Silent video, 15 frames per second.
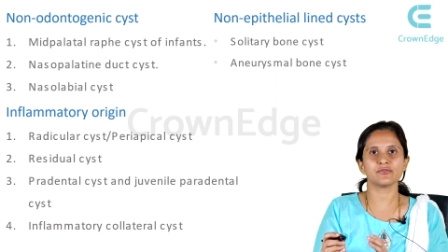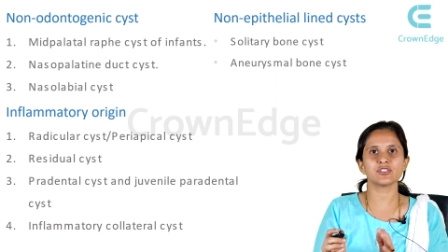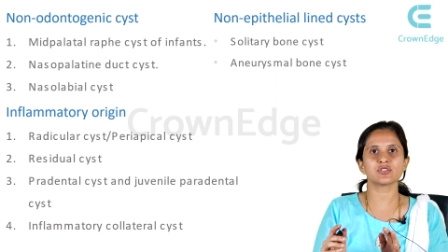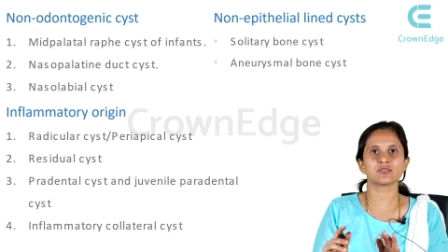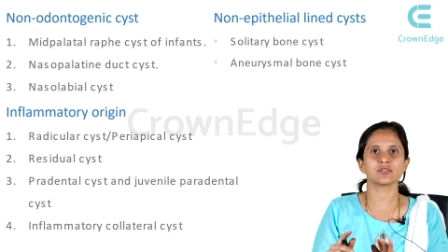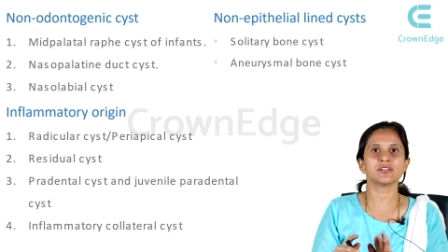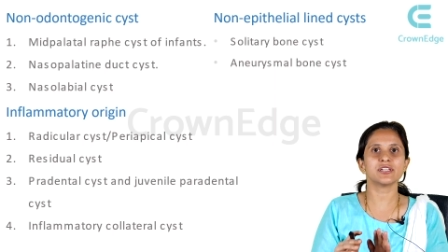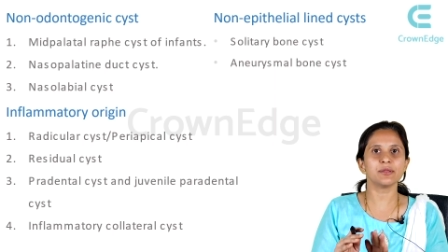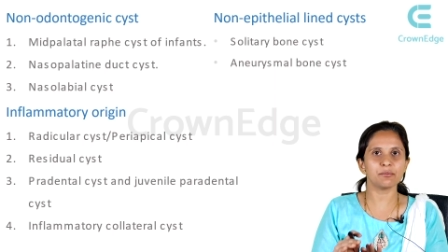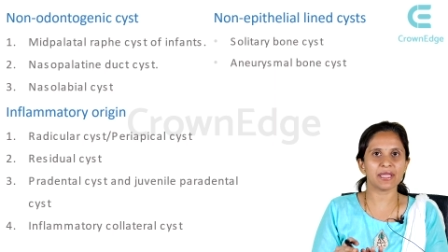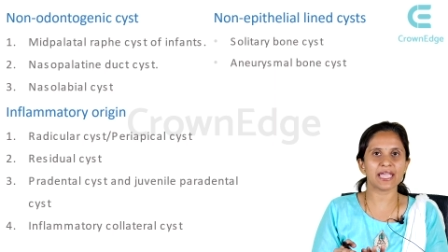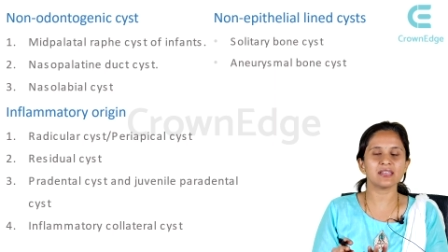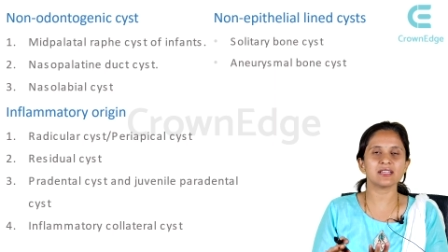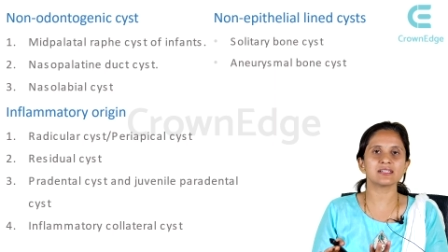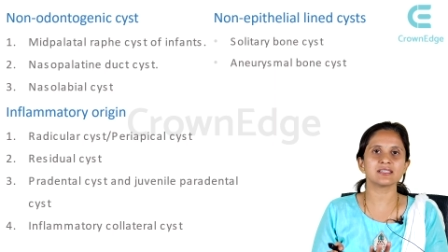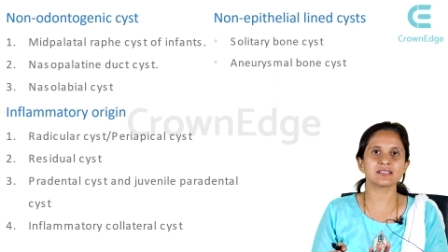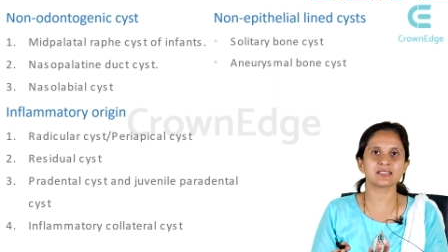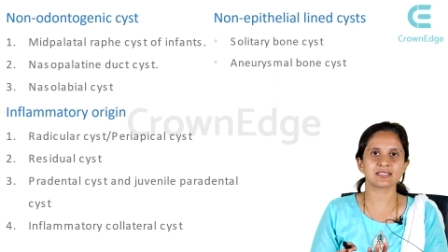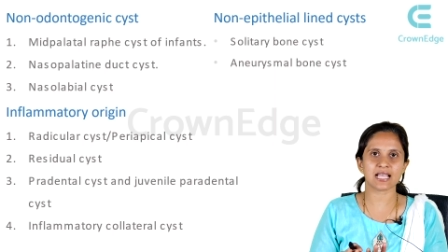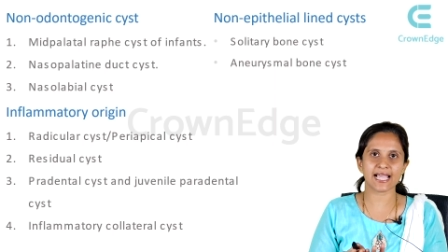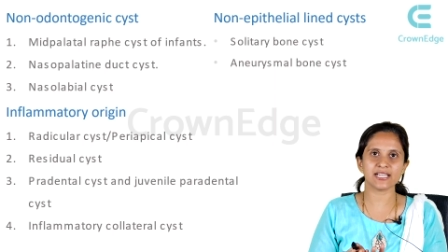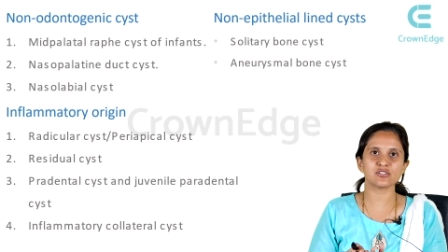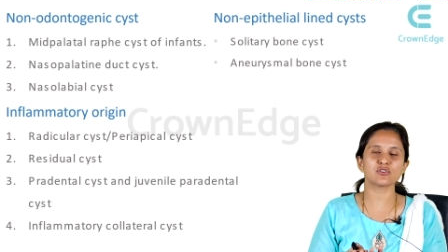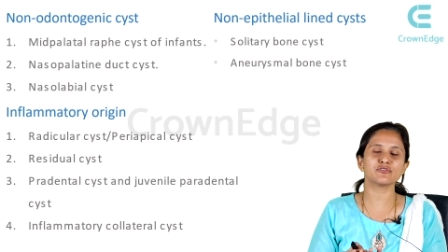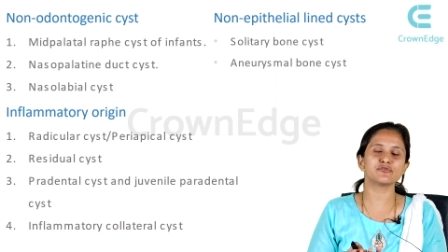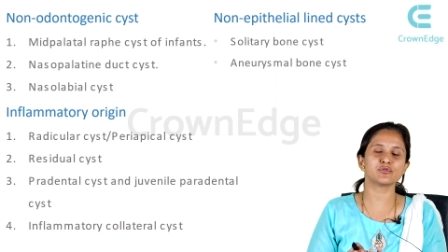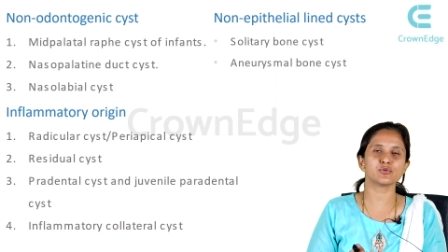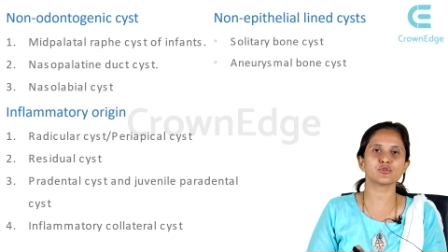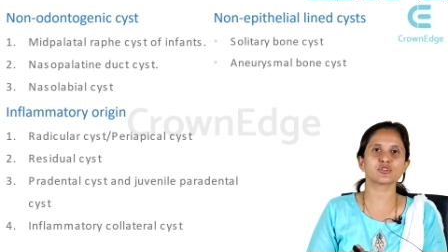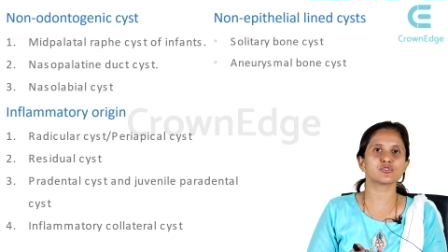which remain at the site of
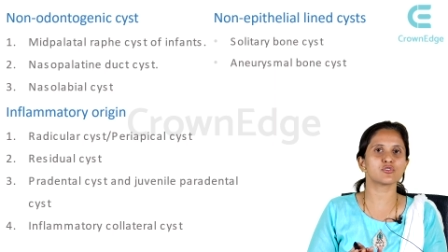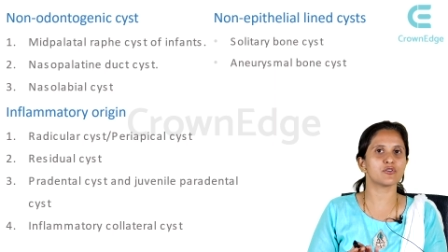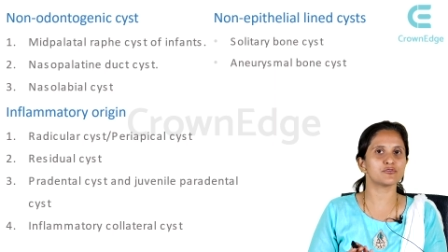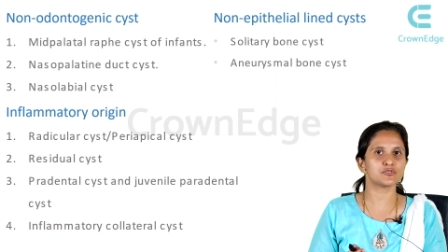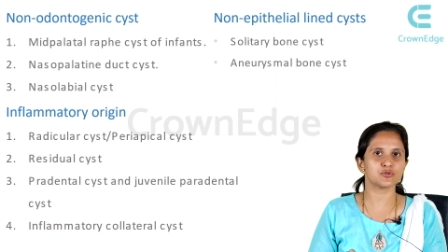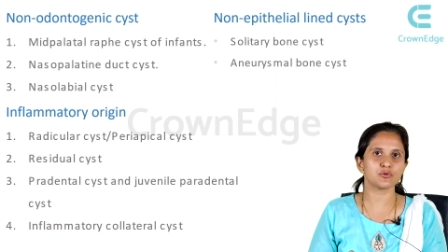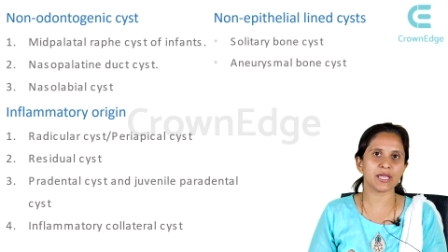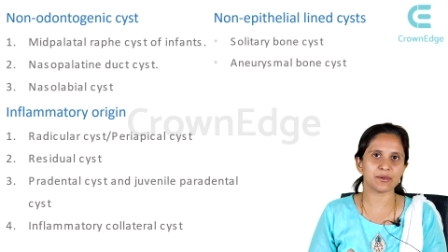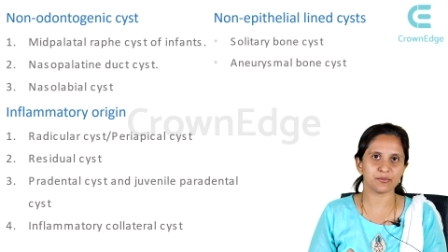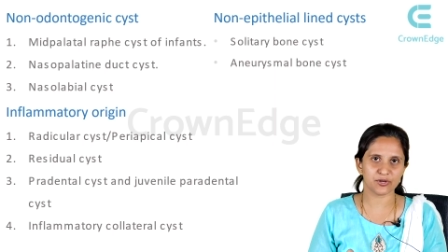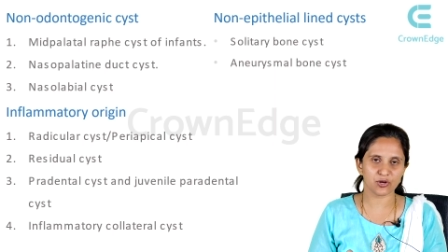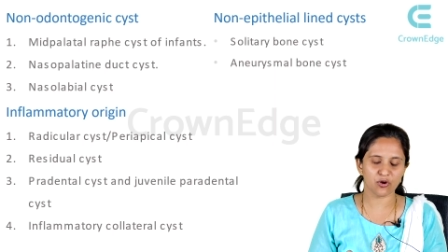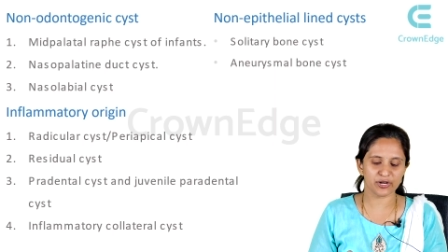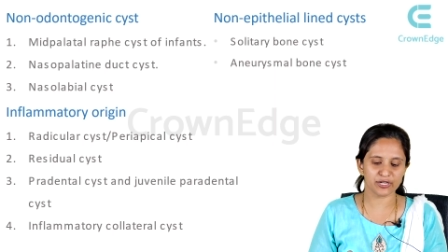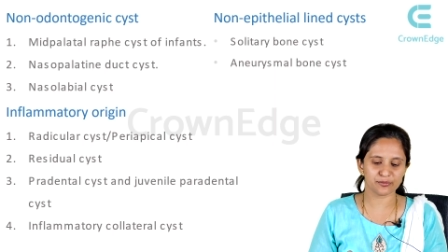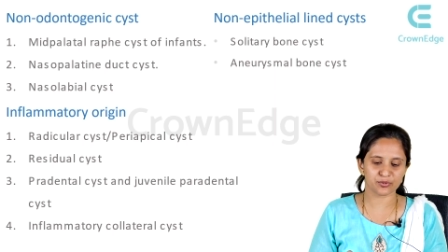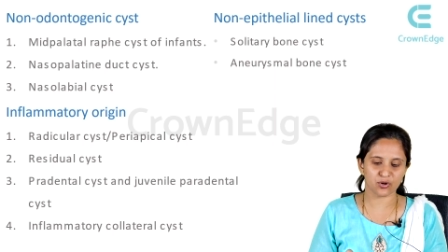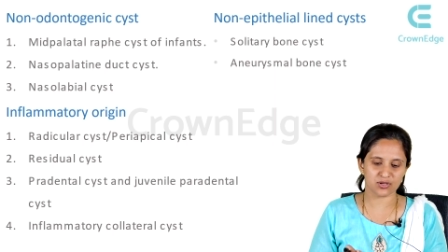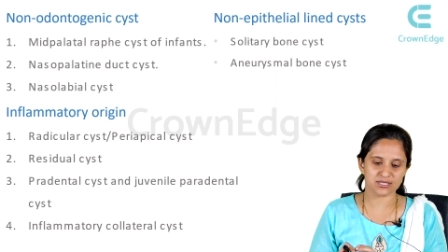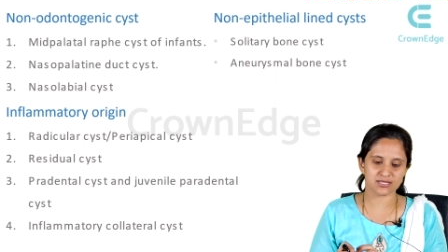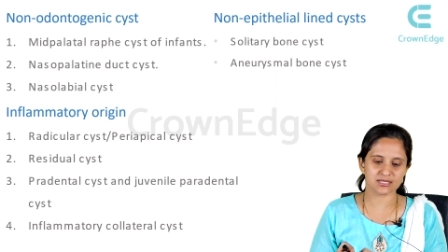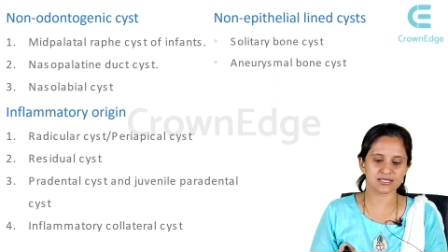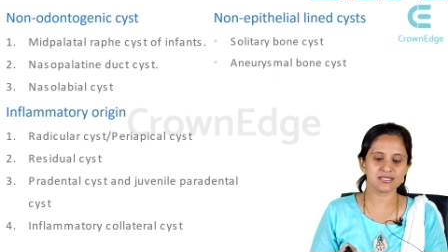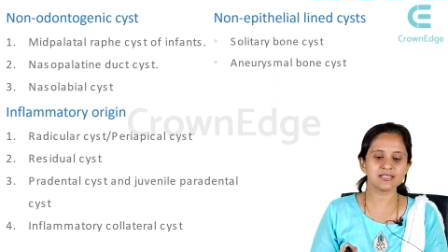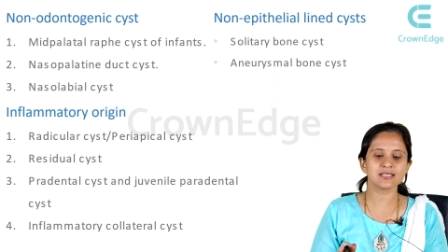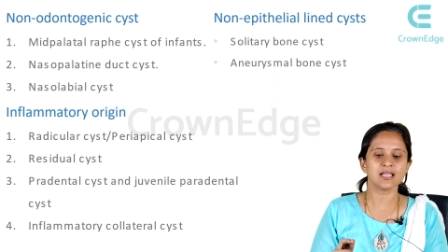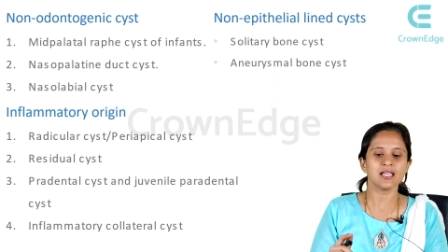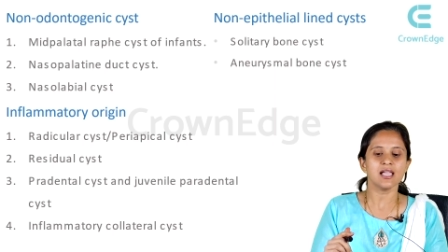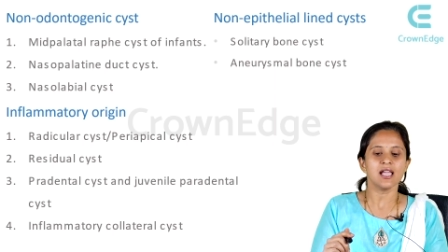fusion of two embryonic processes.